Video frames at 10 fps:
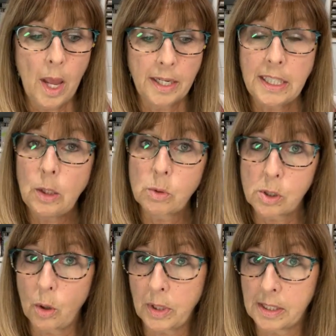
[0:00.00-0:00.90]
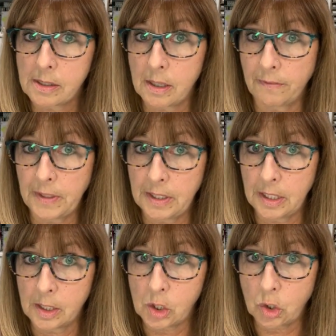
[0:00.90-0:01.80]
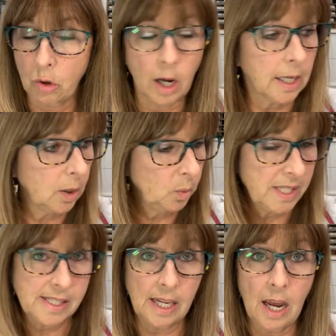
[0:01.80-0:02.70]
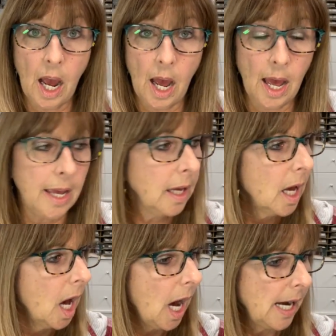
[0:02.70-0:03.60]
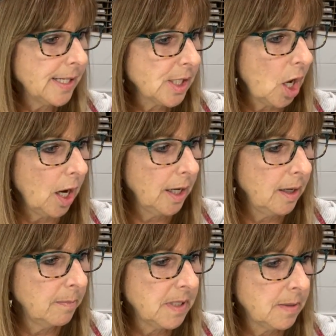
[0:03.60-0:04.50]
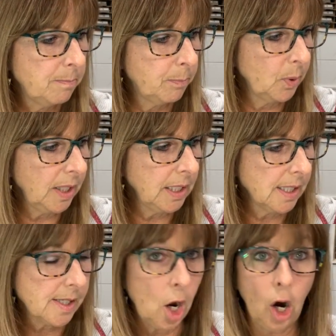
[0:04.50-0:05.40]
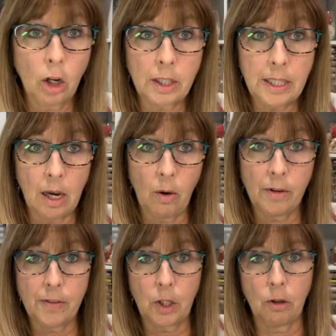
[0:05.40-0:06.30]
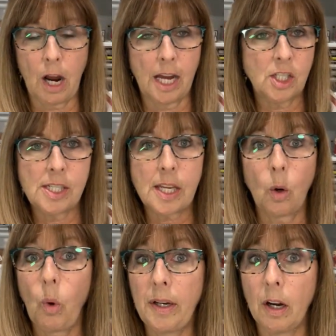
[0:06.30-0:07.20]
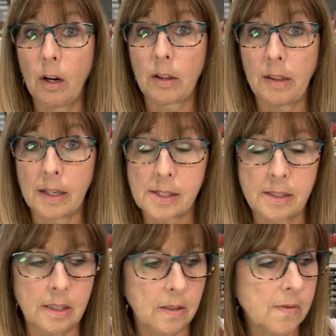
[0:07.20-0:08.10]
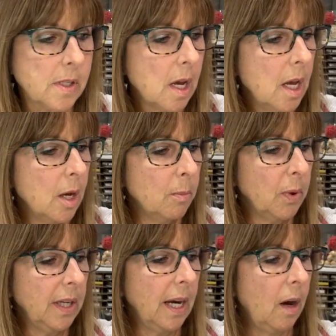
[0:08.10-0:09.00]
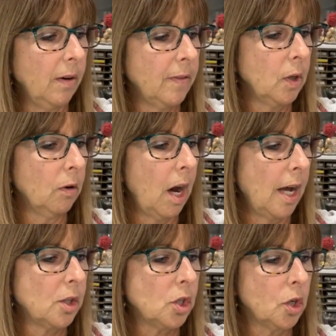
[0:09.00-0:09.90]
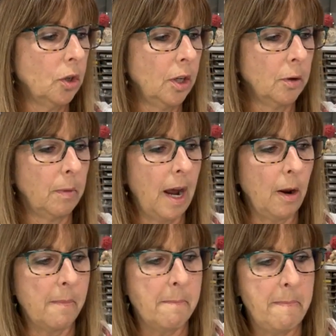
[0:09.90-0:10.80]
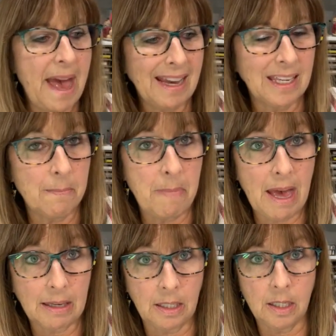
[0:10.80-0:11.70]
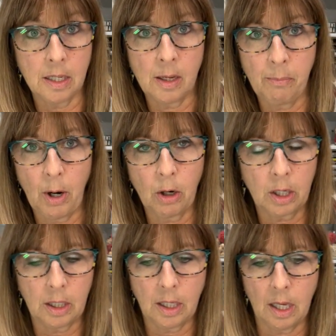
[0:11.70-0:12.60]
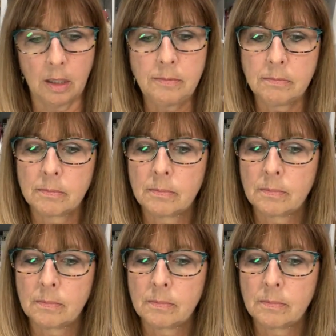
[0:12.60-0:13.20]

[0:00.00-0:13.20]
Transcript: and he was loading stuff into his truck, and we said hi. I saw him bring his Harley out of the garage. He's got a white Harley like Steve's. Bring it out of the garage, turn it around, back it back in, and park it again.